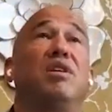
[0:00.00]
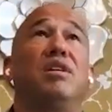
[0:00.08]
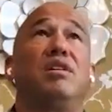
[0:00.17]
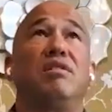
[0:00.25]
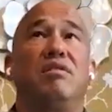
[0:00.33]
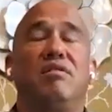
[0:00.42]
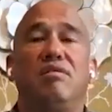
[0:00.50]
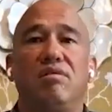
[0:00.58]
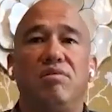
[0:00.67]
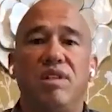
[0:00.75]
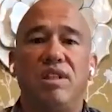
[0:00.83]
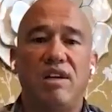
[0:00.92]
what,
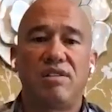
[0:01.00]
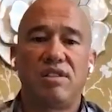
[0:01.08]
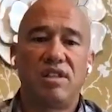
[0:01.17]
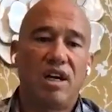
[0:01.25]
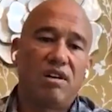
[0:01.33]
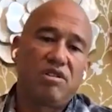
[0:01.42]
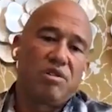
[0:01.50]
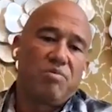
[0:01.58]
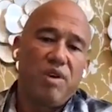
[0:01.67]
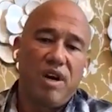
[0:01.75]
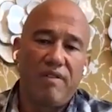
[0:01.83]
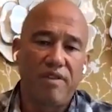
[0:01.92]
$3,000 or
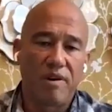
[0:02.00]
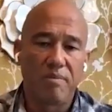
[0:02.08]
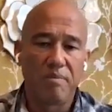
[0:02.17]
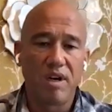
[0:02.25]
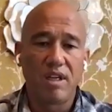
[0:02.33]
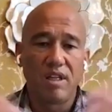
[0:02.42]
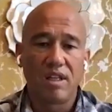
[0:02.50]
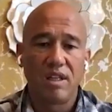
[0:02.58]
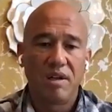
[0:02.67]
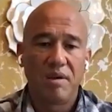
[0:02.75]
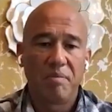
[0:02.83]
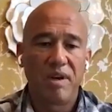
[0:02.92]
whatever a month,
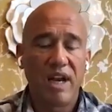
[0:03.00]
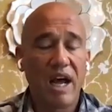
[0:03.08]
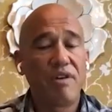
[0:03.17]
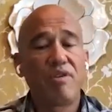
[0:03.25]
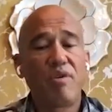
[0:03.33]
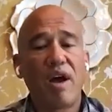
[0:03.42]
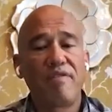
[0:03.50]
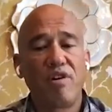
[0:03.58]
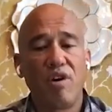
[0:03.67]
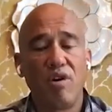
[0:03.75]
but now you have